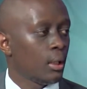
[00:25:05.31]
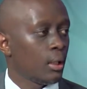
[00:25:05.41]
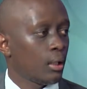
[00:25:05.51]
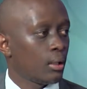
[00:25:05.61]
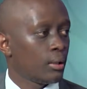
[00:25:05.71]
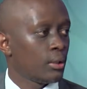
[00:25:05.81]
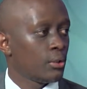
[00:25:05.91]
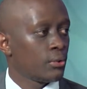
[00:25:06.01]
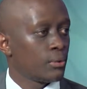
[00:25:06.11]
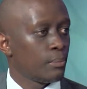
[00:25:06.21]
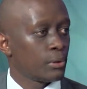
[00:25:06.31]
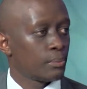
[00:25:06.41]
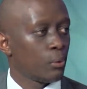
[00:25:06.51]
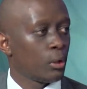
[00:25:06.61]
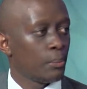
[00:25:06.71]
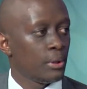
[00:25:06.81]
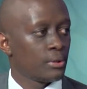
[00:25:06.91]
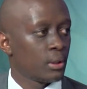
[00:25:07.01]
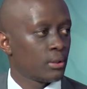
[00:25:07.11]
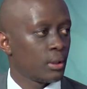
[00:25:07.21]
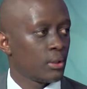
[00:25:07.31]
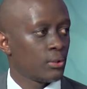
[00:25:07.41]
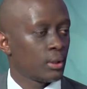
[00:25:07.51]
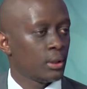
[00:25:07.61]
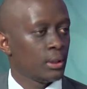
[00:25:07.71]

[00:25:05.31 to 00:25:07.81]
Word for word: uh, these small businesses